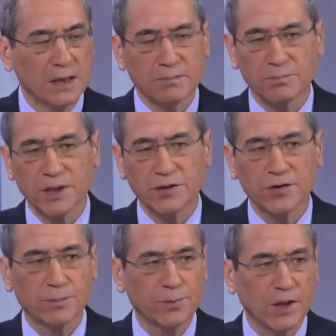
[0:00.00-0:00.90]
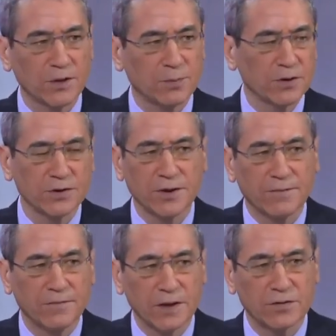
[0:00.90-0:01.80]
But it's a prosperous and
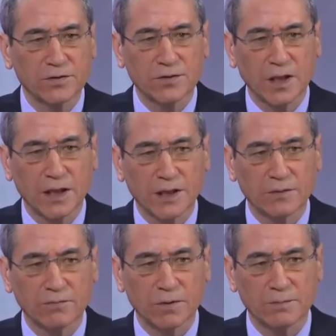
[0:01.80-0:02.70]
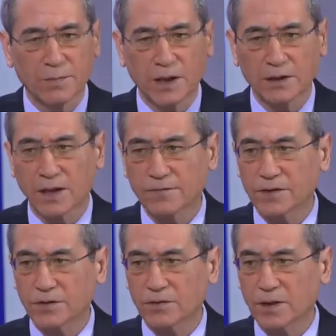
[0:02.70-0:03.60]
advanced society run by leftists,